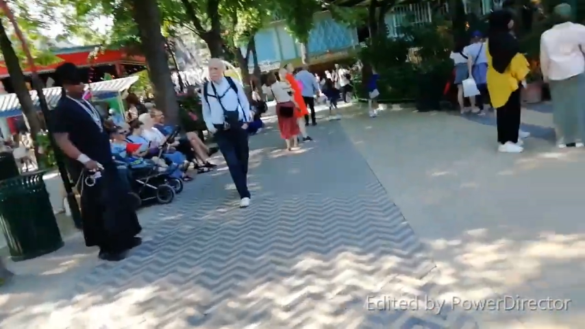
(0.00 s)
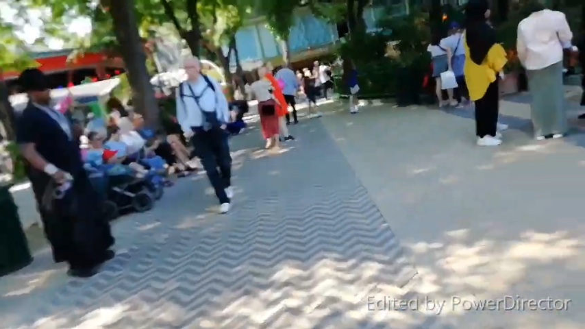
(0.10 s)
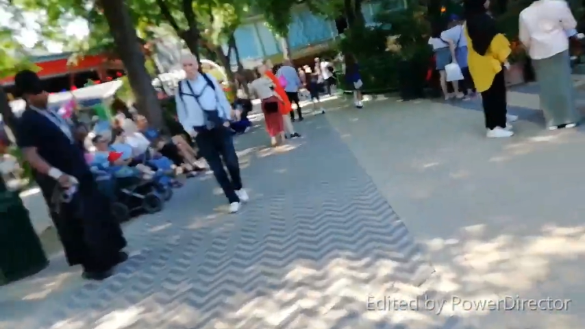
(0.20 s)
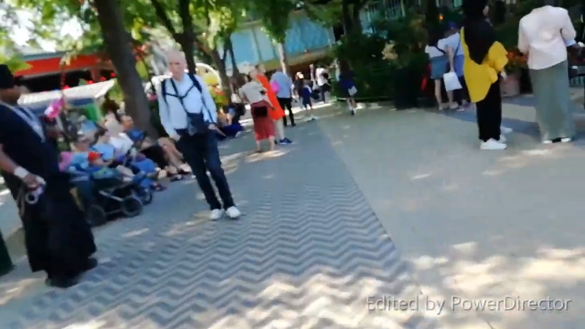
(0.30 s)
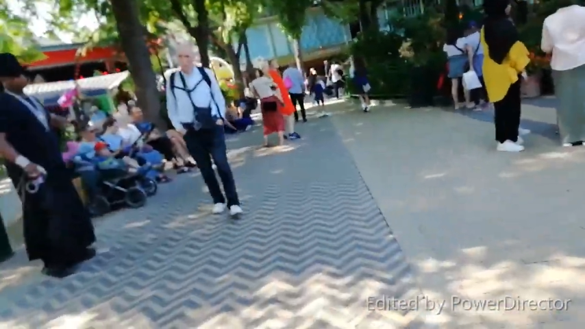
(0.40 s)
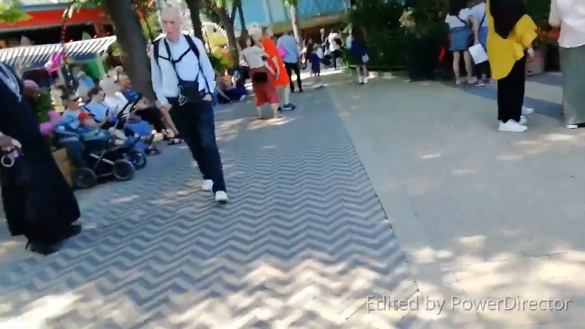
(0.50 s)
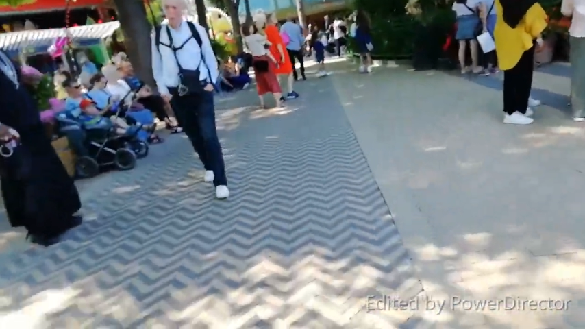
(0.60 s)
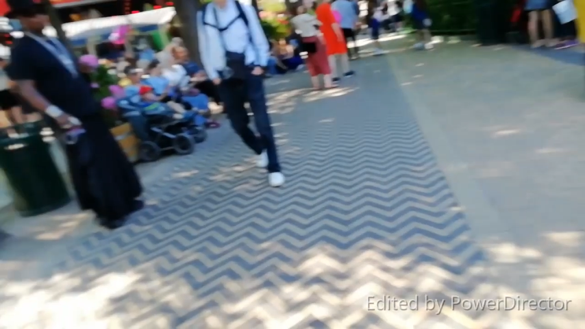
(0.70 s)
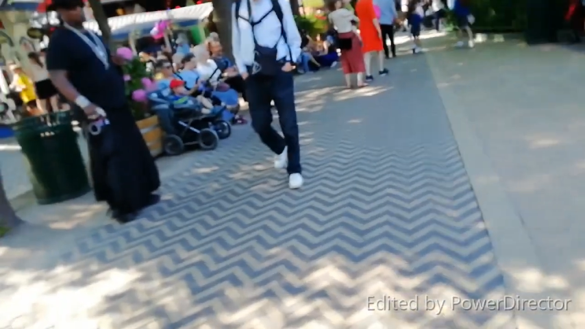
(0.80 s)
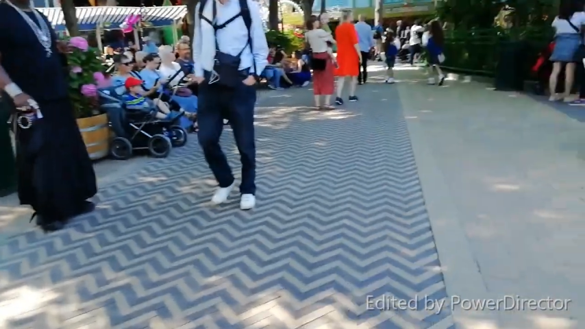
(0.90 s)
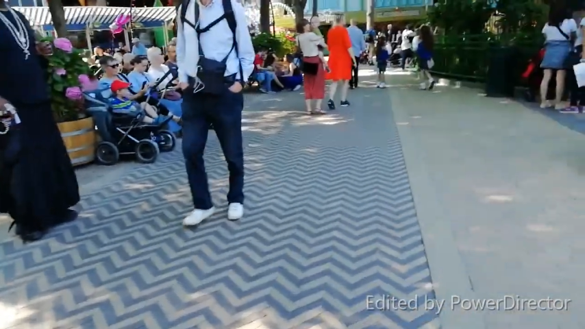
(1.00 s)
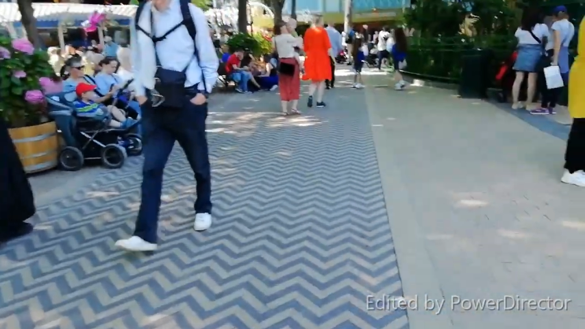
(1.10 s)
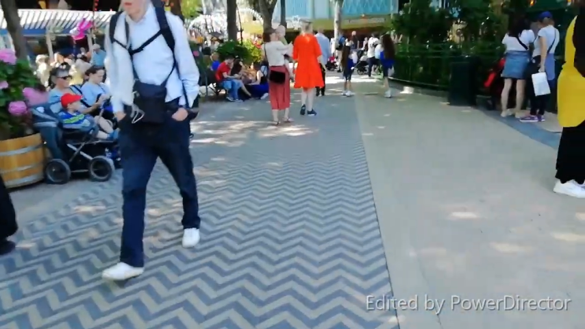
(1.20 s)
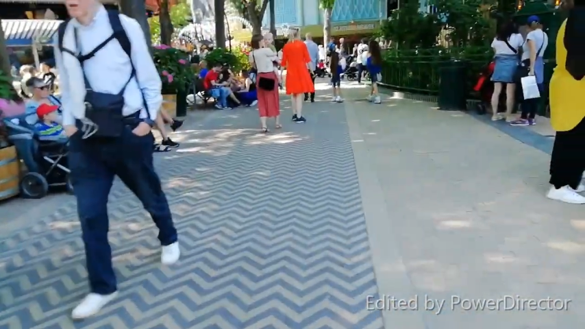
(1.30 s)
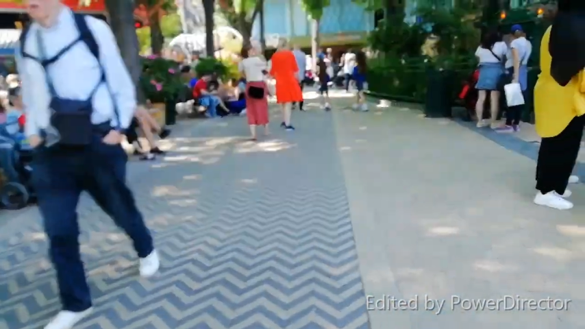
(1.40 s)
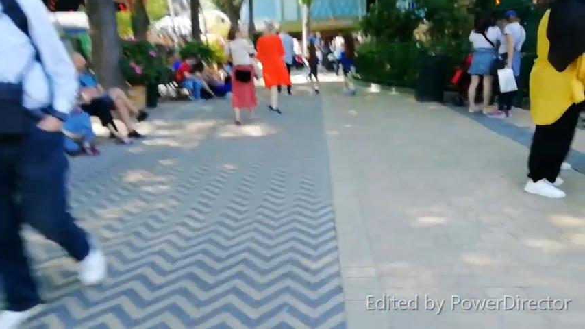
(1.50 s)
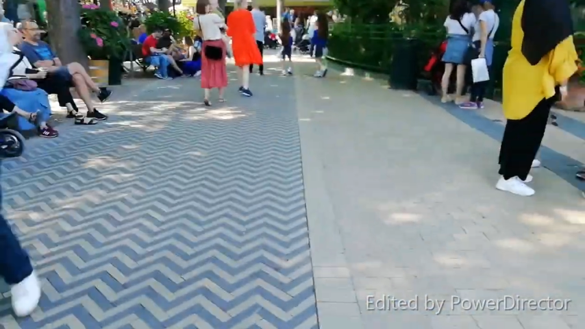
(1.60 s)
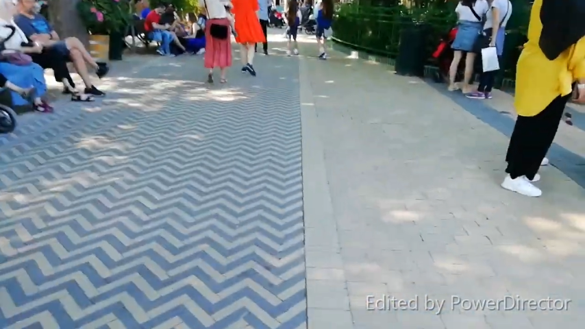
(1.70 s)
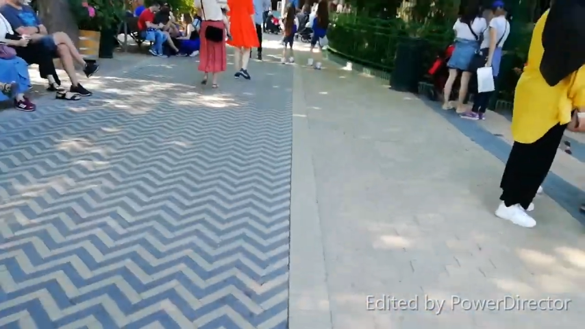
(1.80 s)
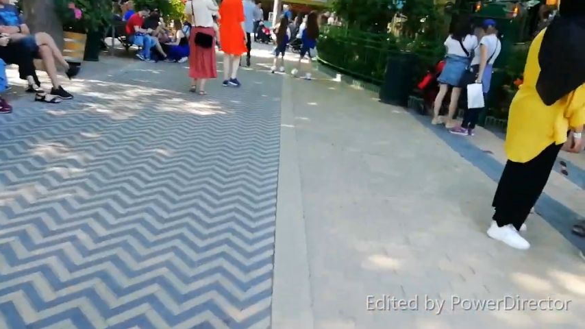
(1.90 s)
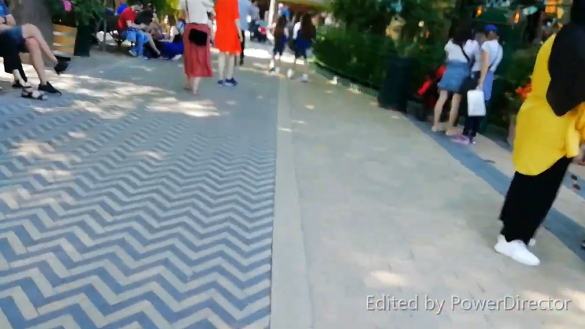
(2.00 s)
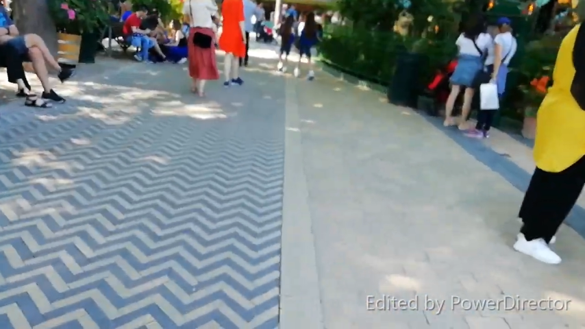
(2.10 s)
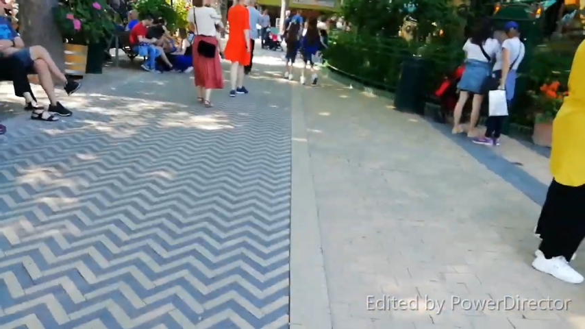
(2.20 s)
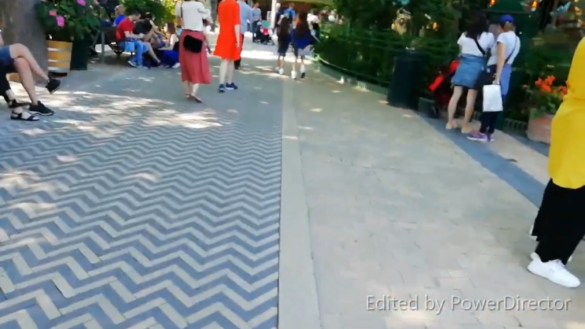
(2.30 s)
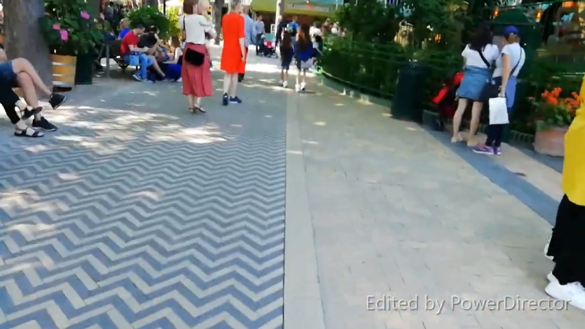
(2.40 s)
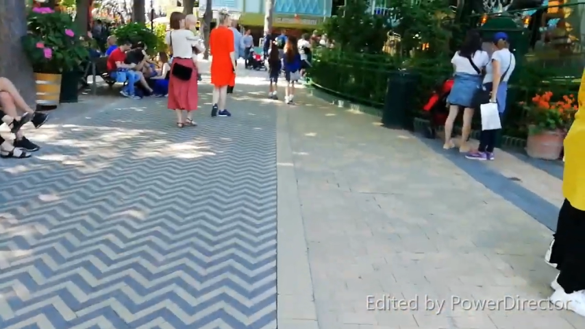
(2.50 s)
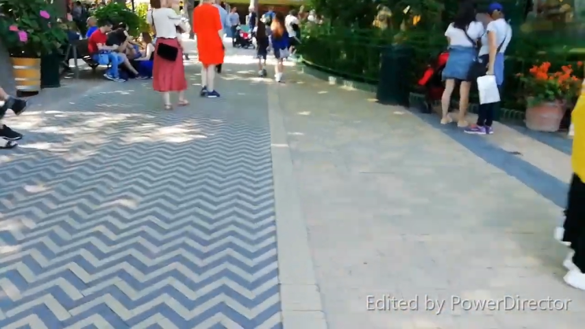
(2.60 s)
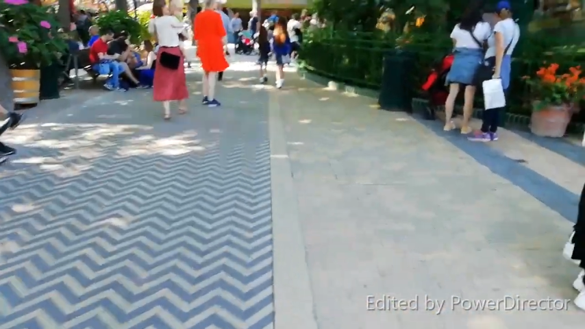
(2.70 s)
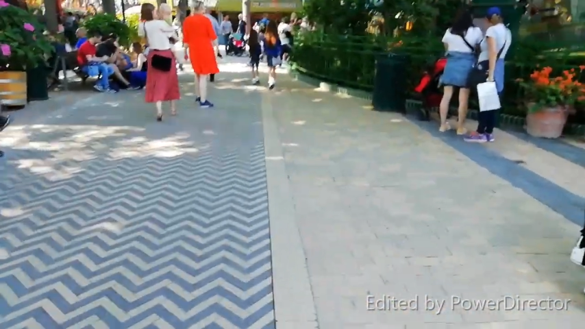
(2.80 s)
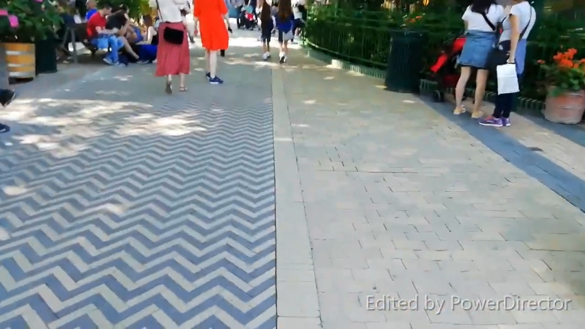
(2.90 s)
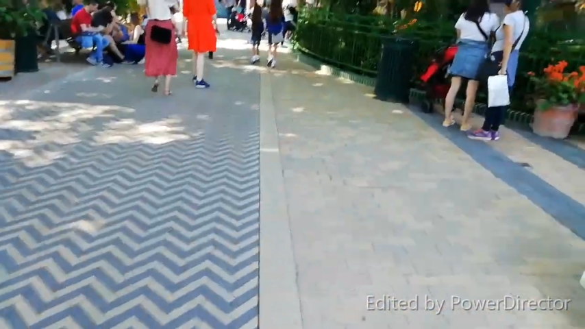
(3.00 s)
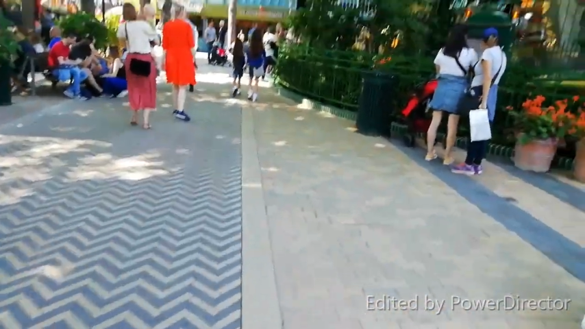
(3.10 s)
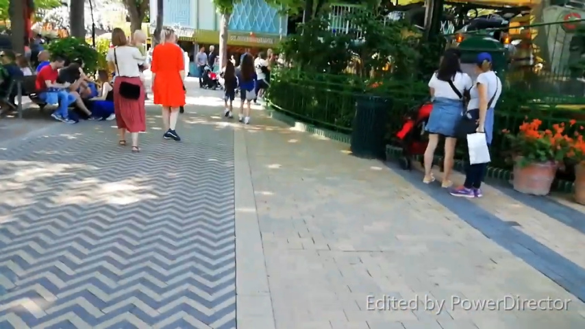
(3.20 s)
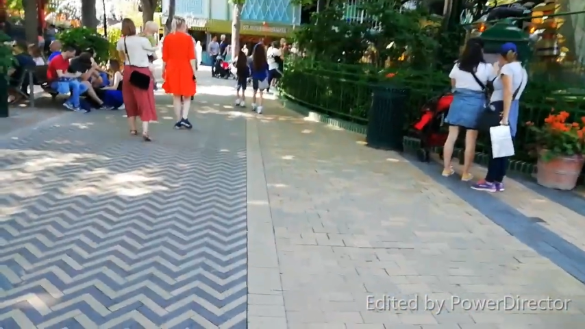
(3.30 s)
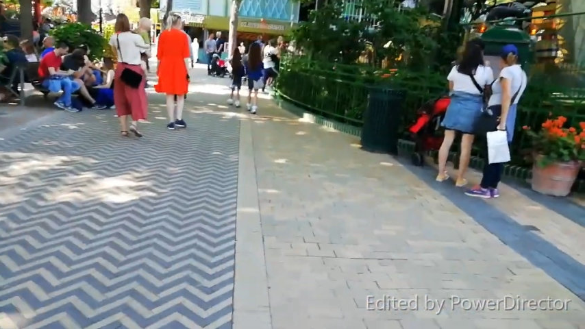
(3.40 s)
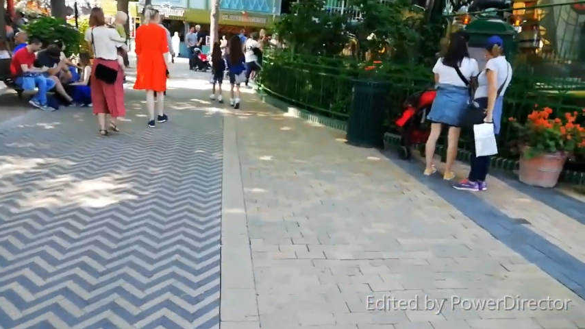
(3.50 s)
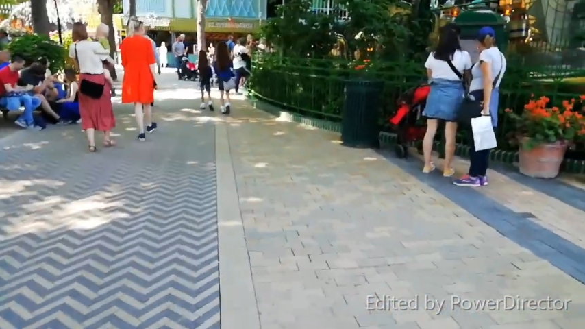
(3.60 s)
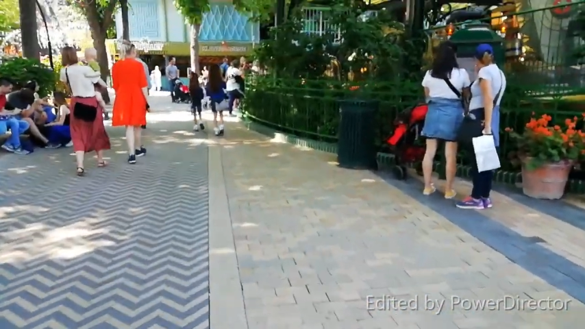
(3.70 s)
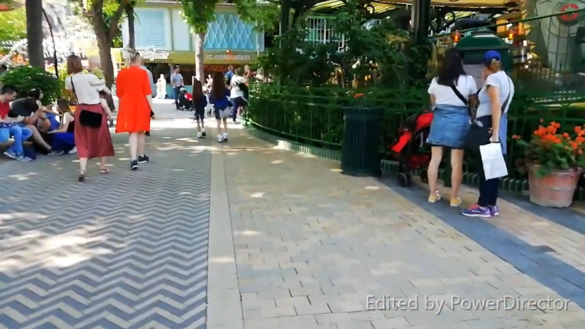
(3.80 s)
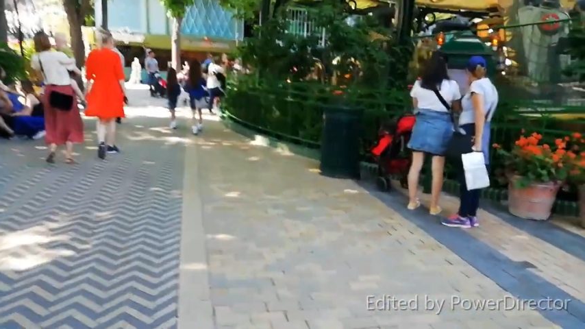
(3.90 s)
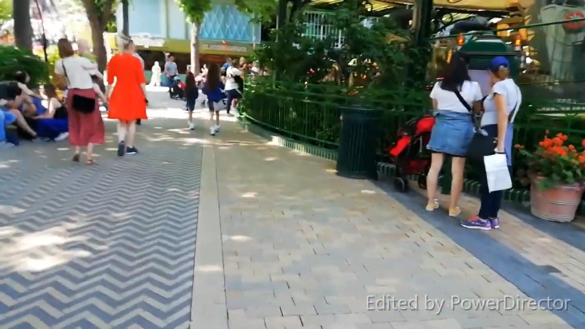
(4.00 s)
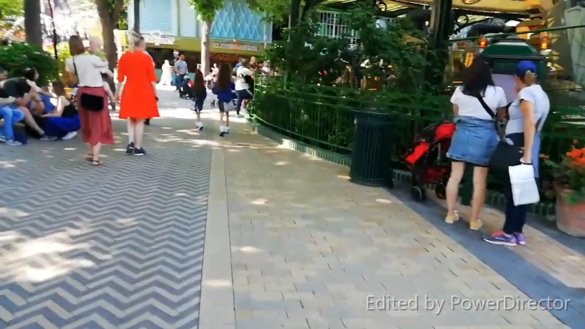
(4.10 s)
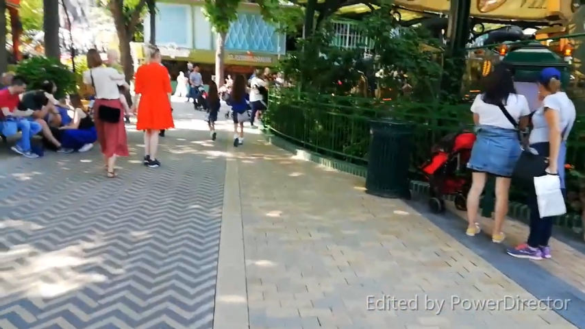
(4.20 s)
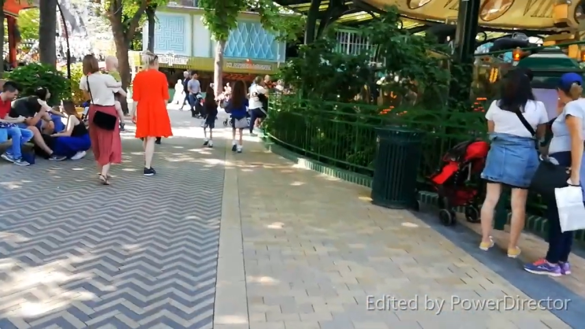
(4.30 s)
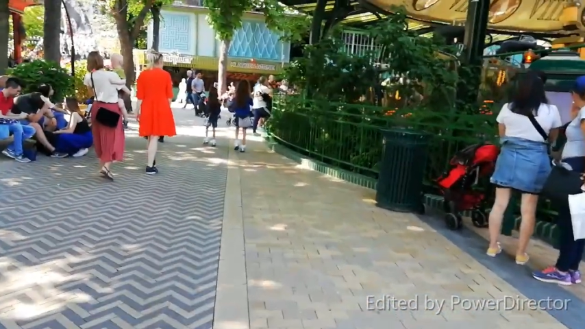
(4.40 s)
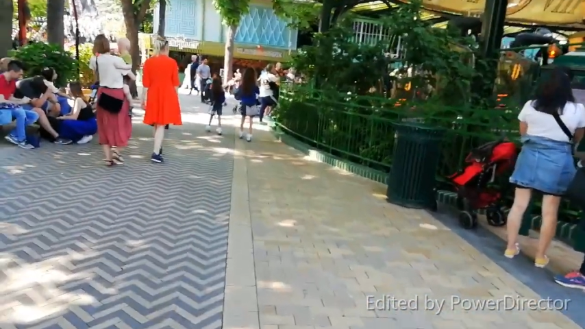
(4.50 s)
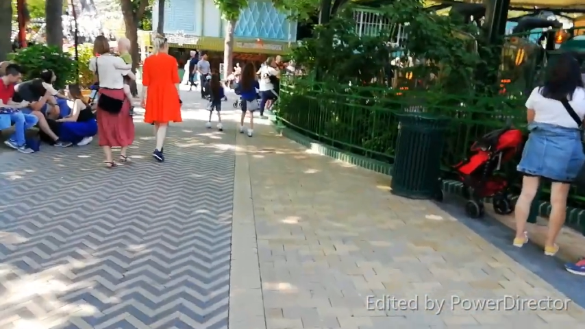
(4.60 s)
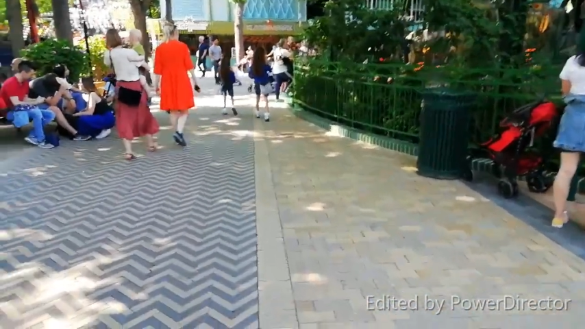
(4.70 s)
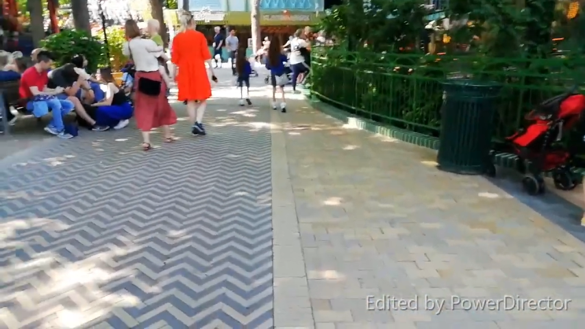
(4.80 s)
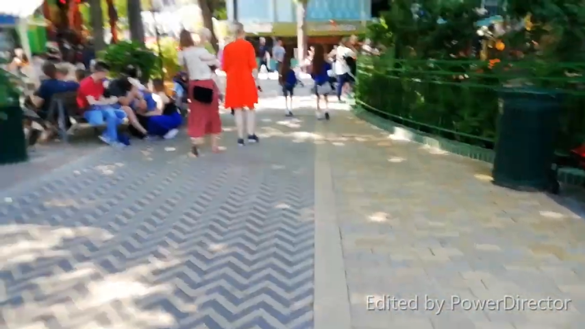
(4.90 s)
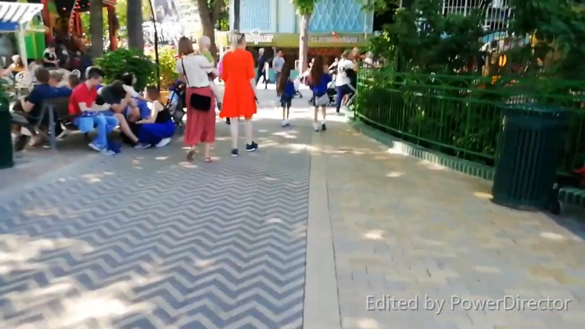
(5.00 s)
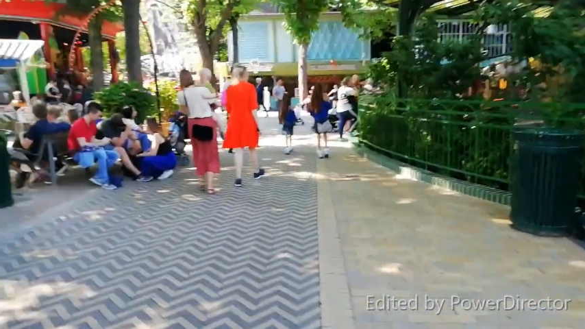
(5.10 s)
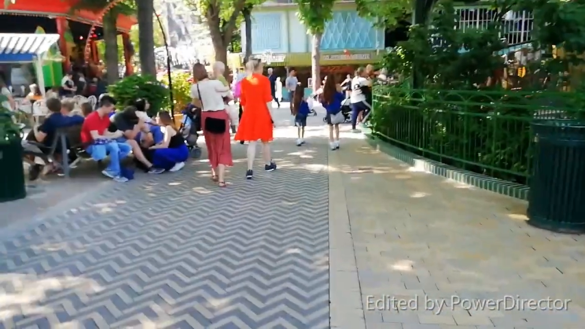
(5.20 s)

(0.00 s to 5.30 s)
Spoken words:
(no speaker visible)